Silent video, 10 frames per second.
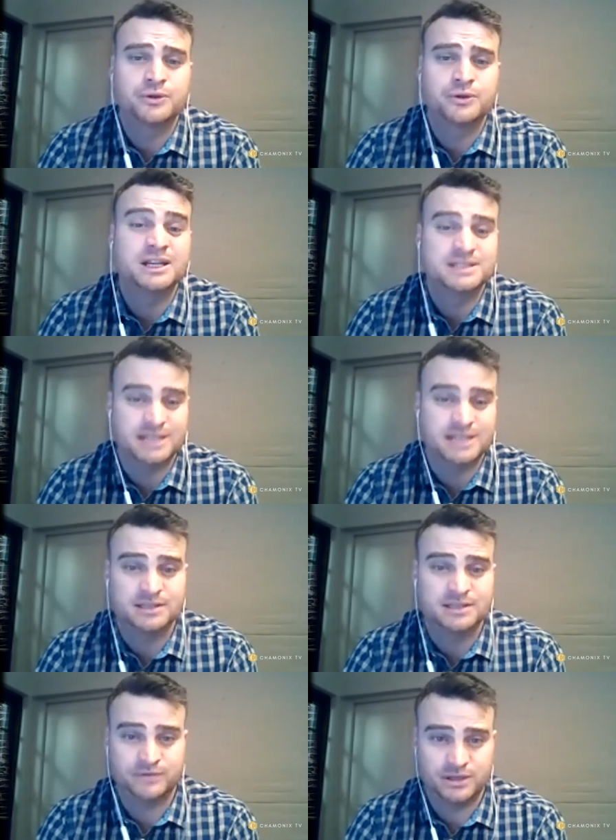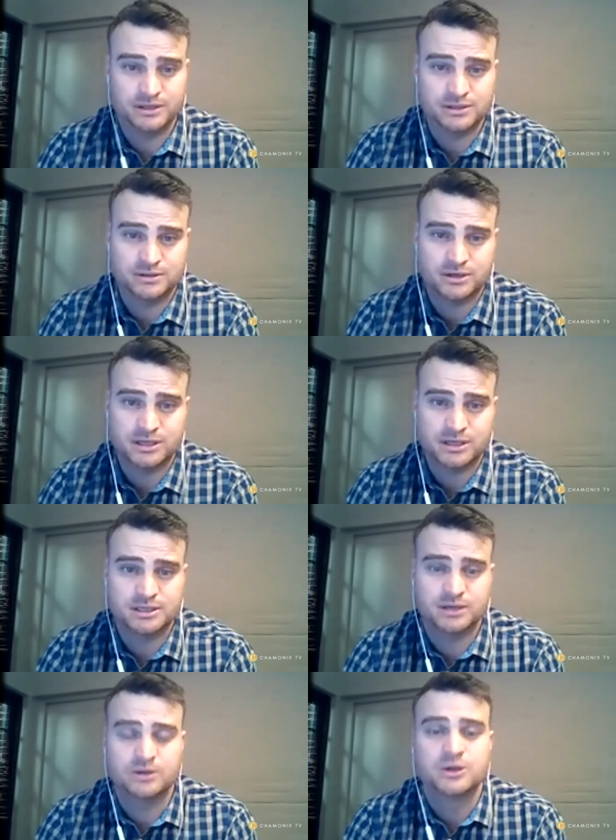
for three consecutive years, right?